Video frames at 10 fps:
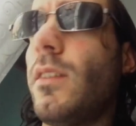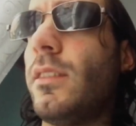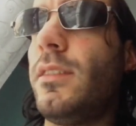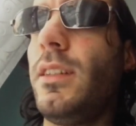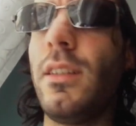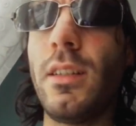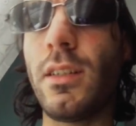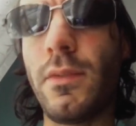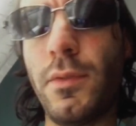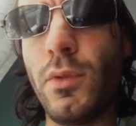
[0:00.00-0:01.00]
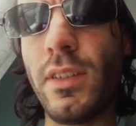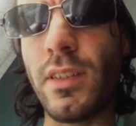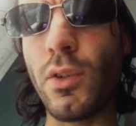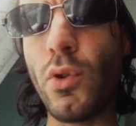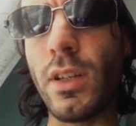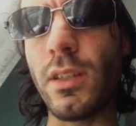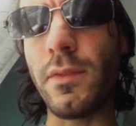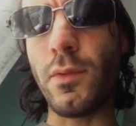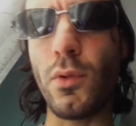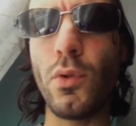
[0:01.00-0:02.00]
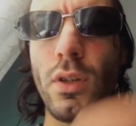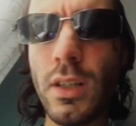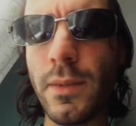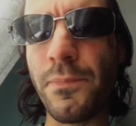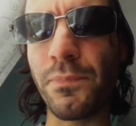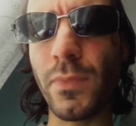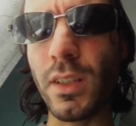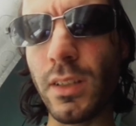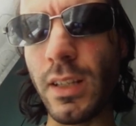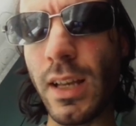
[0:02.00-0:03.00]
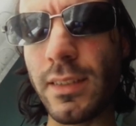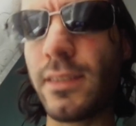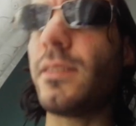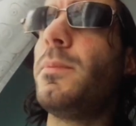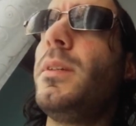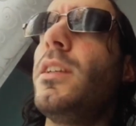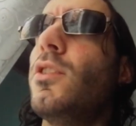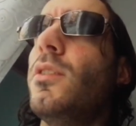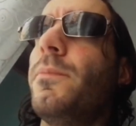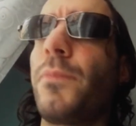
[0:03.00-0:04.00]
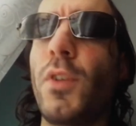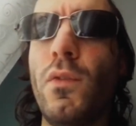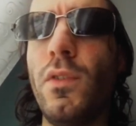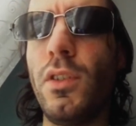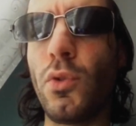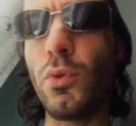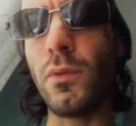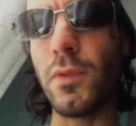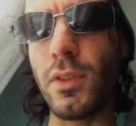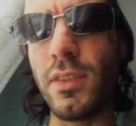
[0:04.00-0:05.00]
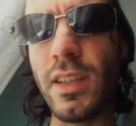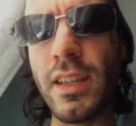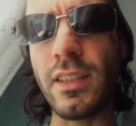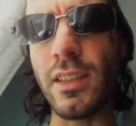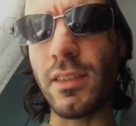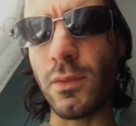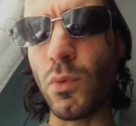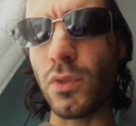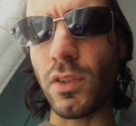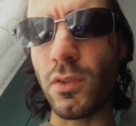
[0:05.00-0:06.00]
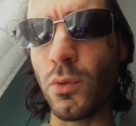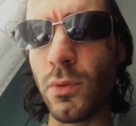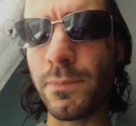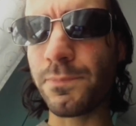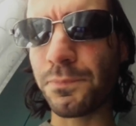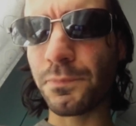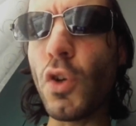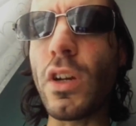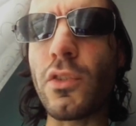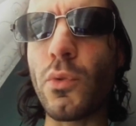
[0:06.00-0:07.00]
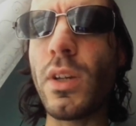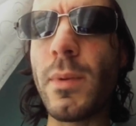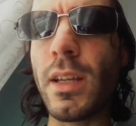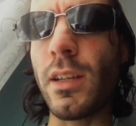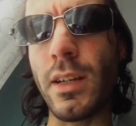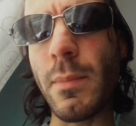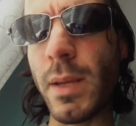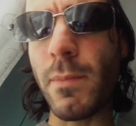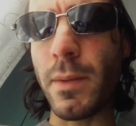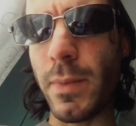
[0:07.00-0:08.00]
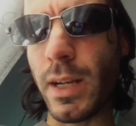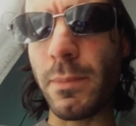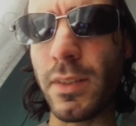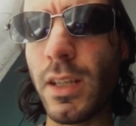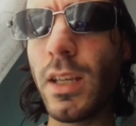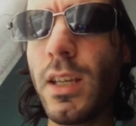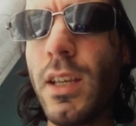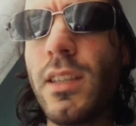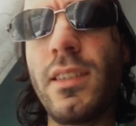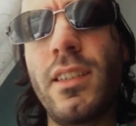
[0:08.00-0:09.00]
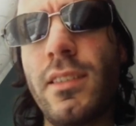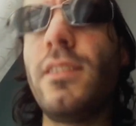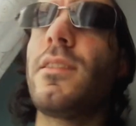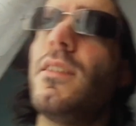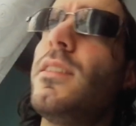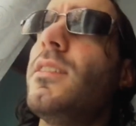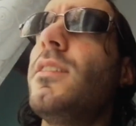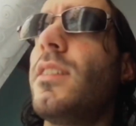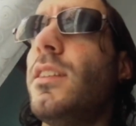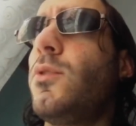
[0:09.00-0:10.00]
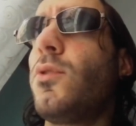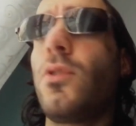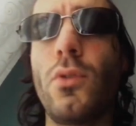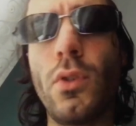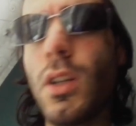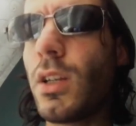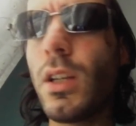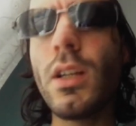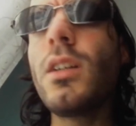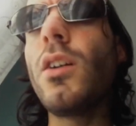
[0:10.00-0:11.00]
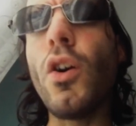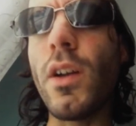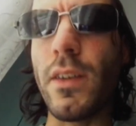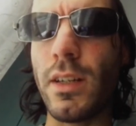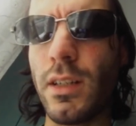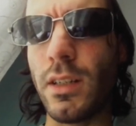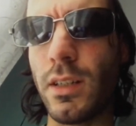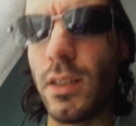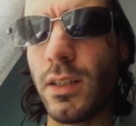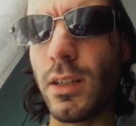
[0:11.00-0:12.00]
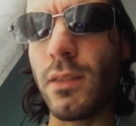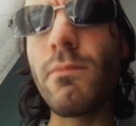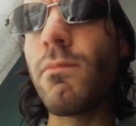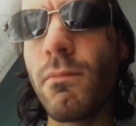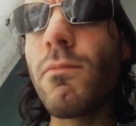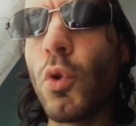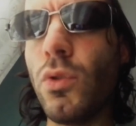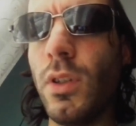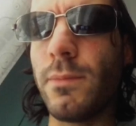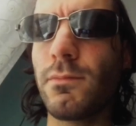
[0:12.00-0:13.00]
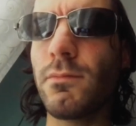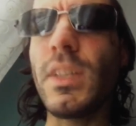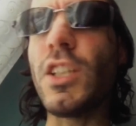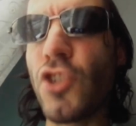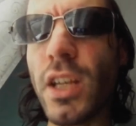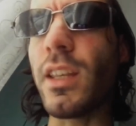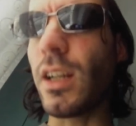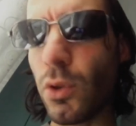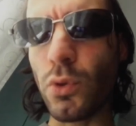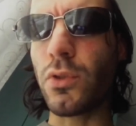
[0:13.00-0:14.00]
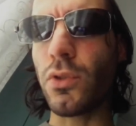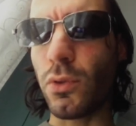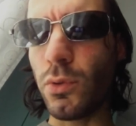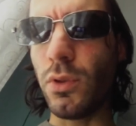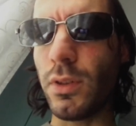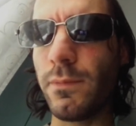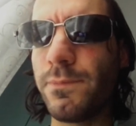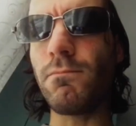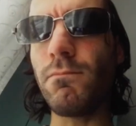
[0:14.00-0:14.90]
until a few days ago, and for all the last period of this autumn for this year, that was, as you know, or as you remember, perhaps 16, 17 Celsius, so, however, good. In general, also good.